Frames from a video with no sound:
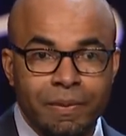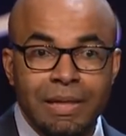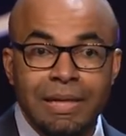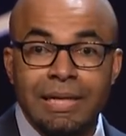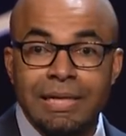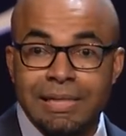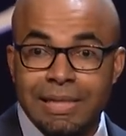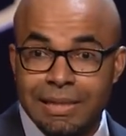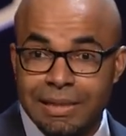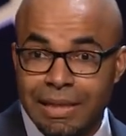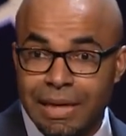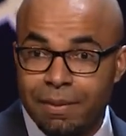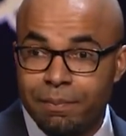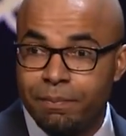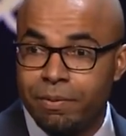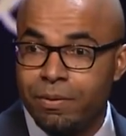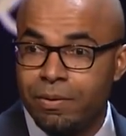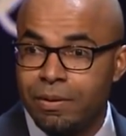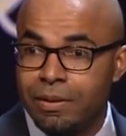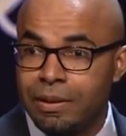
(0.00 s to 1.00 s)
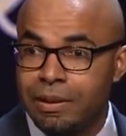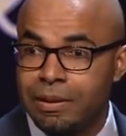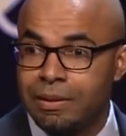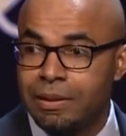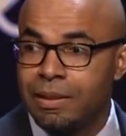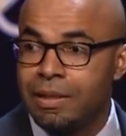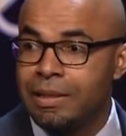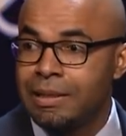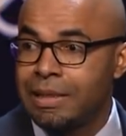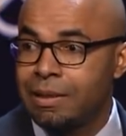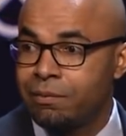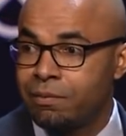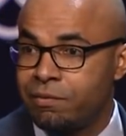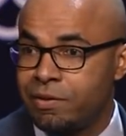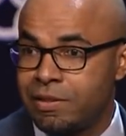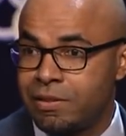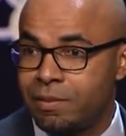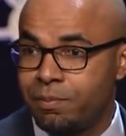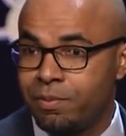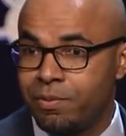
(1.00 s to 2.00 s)
It is at that point that we
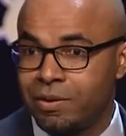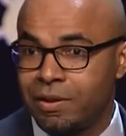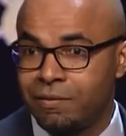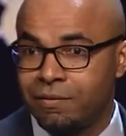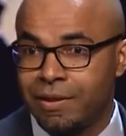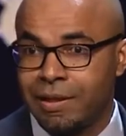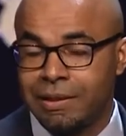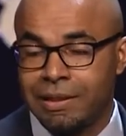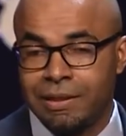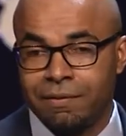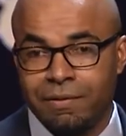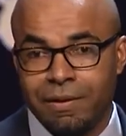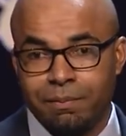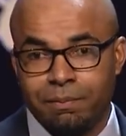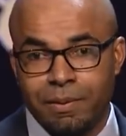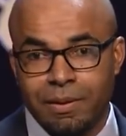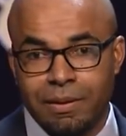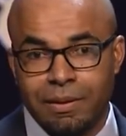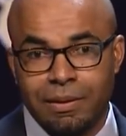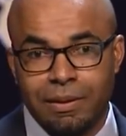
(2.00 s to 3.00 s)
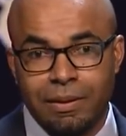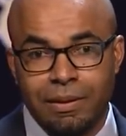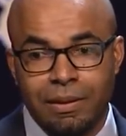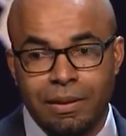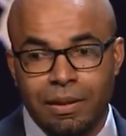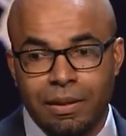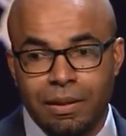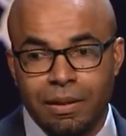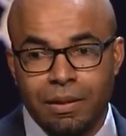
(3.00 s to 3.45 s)
reach the point of cognitive empathy,